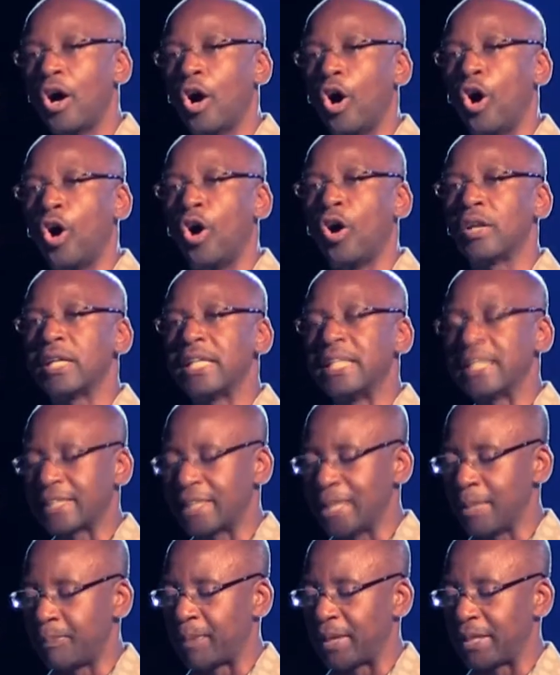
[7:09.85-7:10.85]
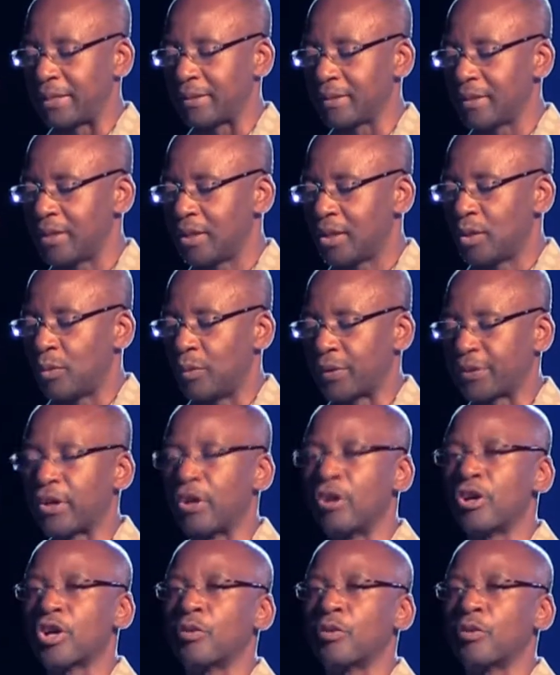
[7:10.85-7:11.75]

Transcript: all in keeping with our